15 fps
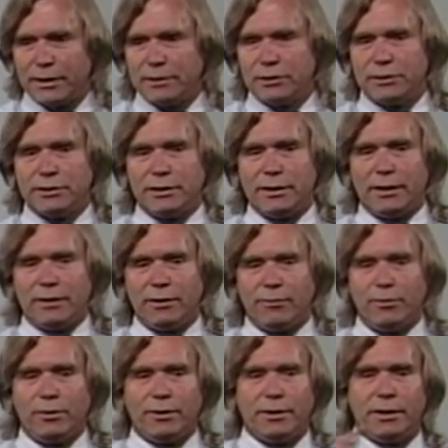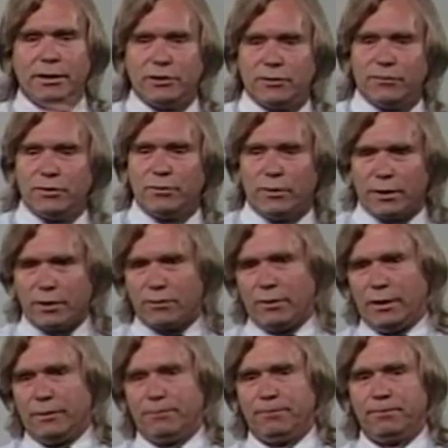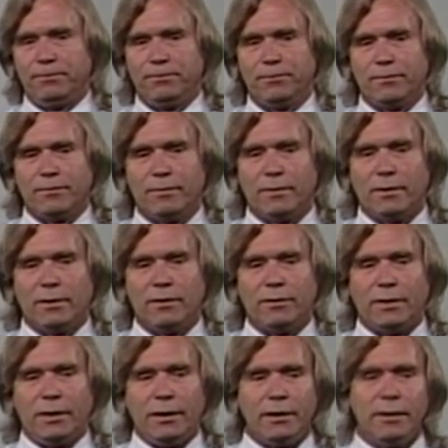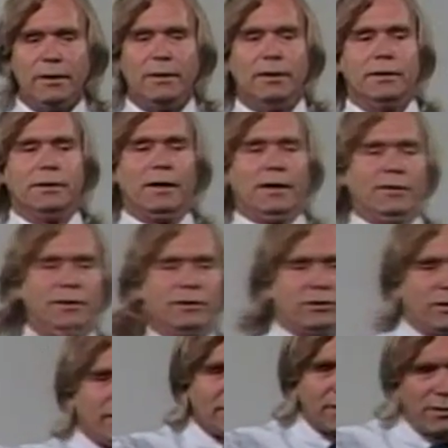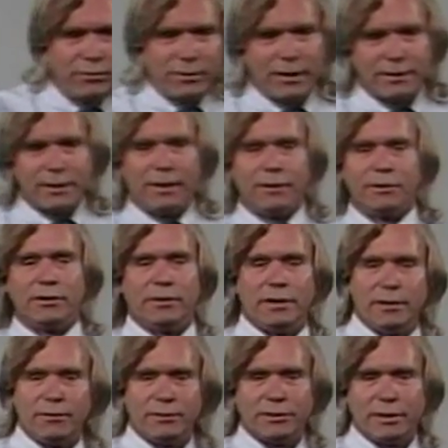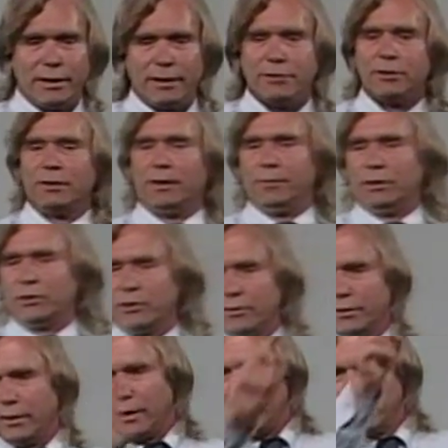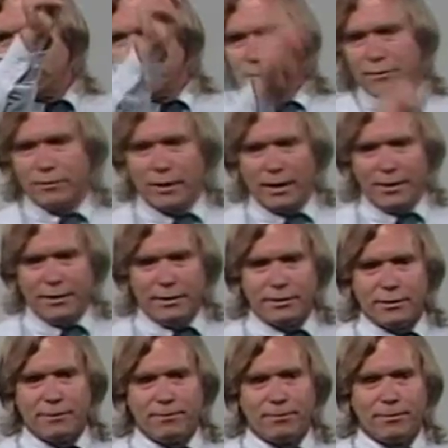I just did on the board, and each of you work one. Okay? Now, did you get the correct answer? Here was the answer. Let me show you how you would have gotten it.